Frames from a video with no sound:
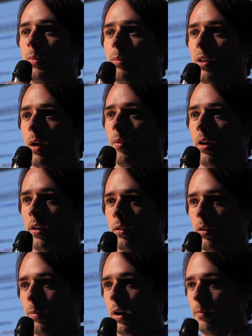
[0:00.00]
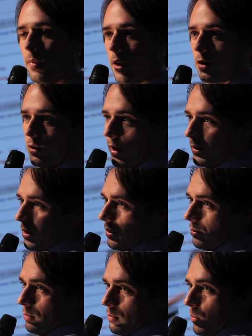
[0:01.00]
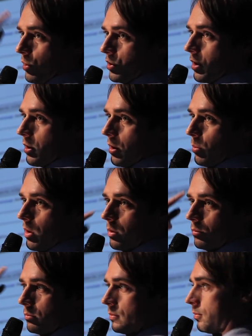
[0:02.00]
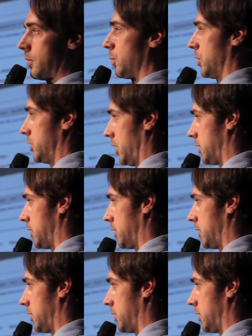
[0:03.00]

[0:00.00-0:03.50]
blab on about my crazy bullshit up here. Appreciate